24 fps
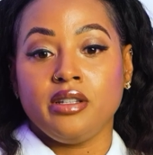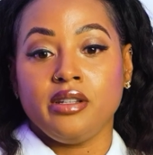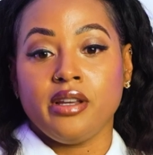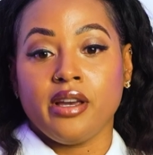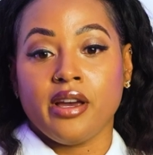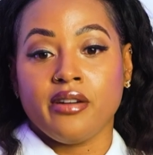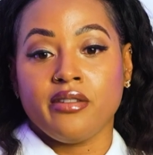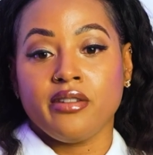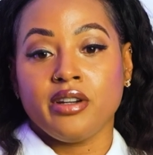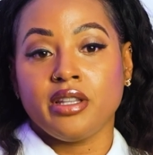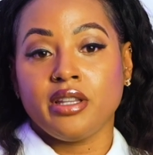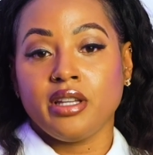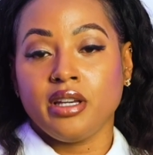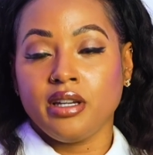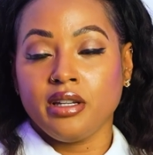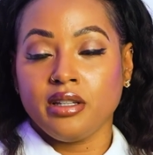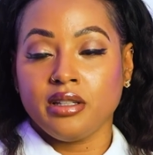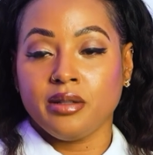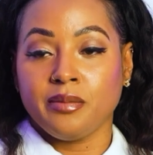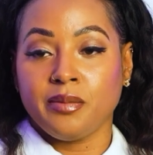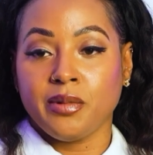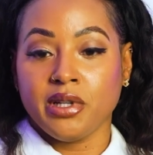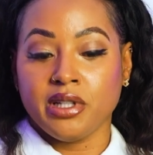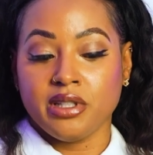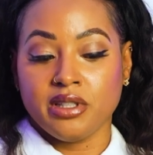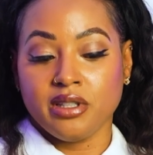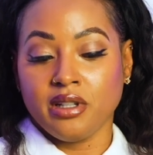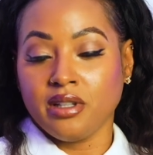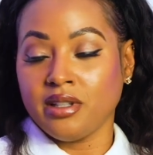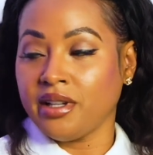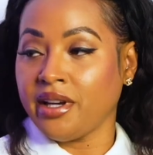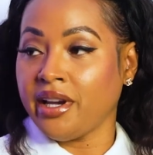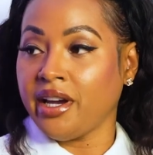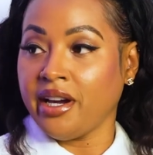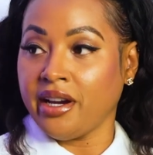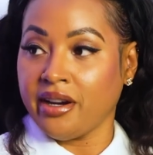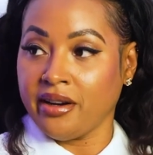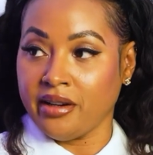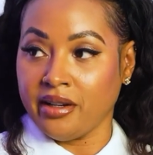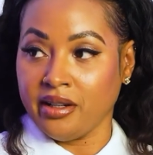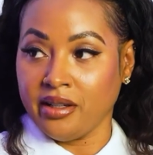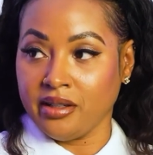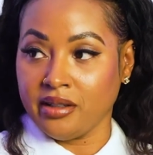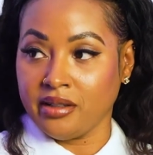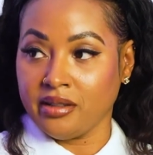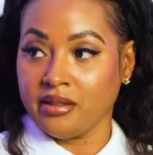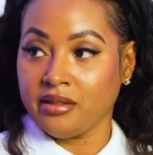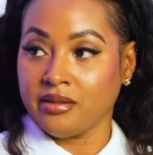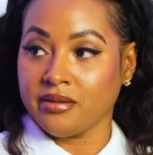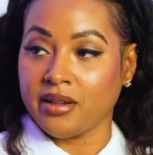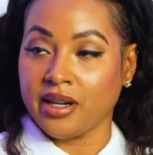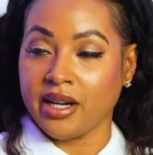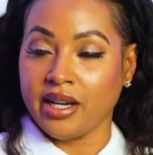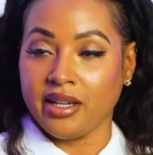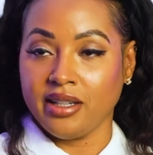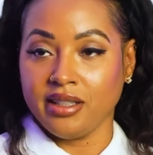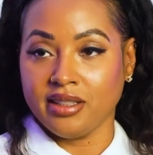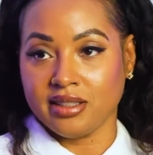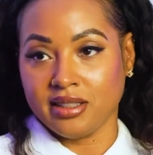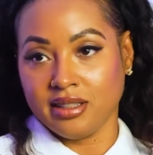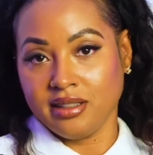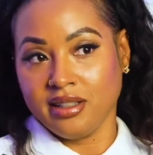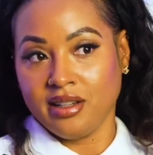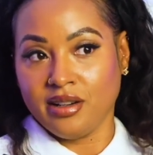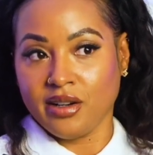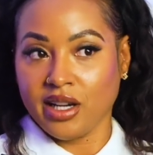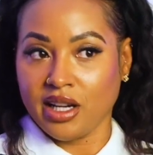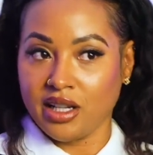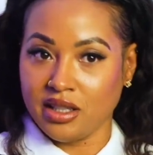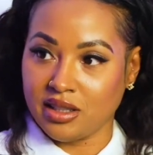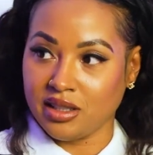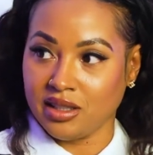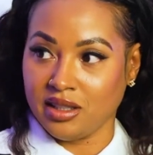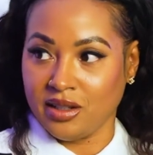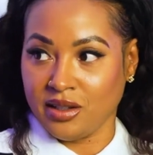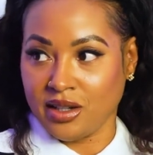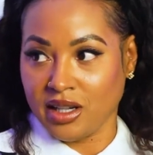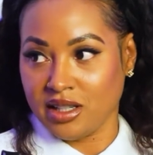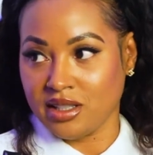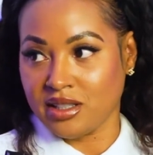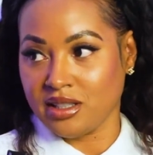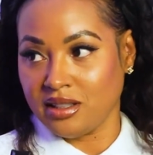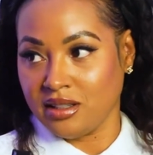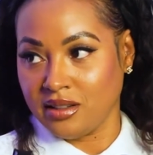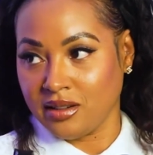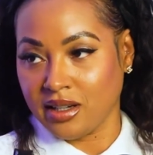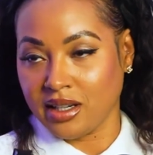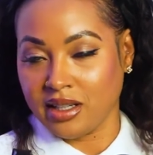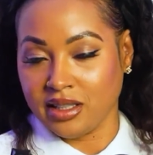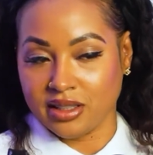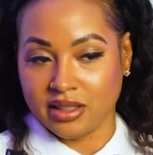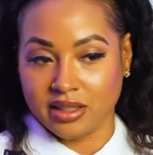everything depends on the area, right? It's location, location, location.